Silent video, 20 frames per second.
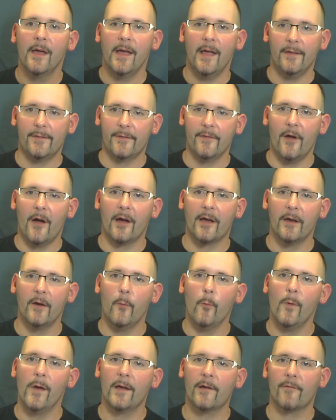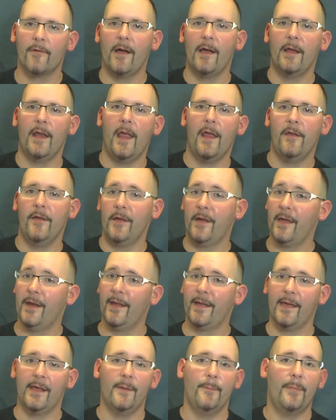it's not going to wick right and you're going
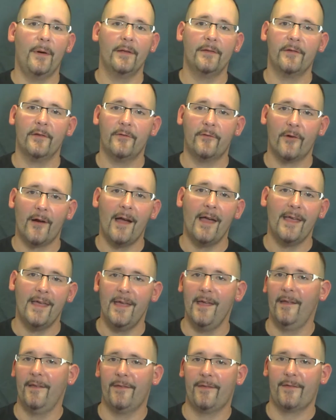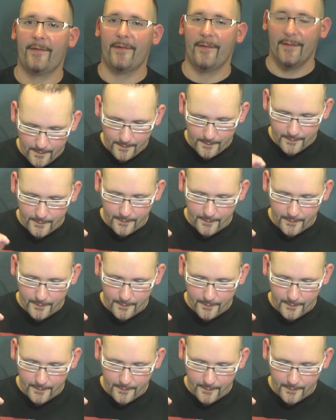to get a bunch of dry hits.